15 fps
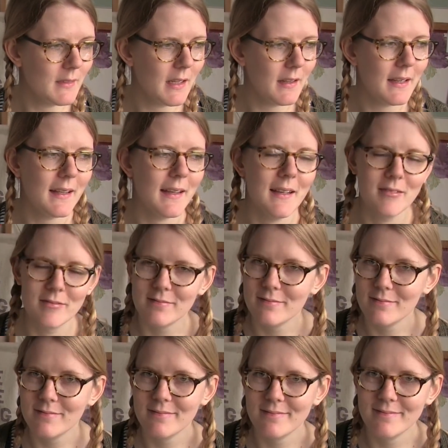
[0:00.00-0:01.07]
yeah,
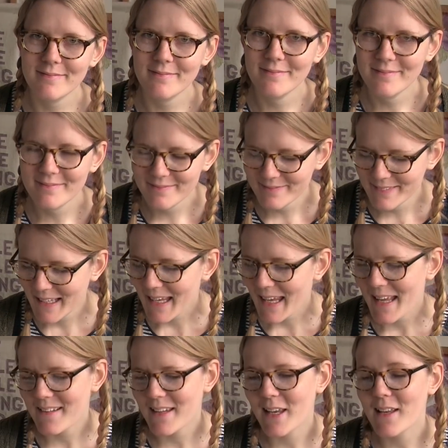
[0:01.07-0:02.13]

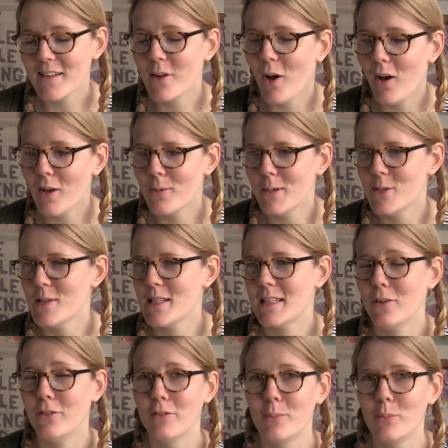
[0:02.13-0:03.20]
it's like, it's hard when you're
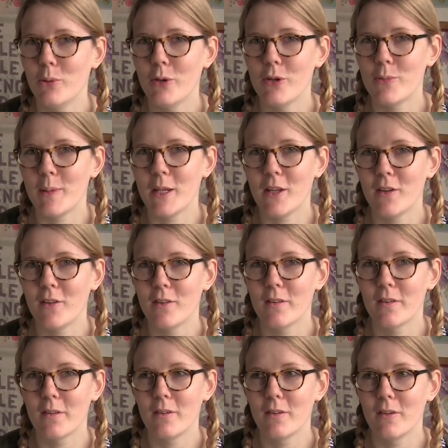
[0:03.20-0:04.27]
self-employed, because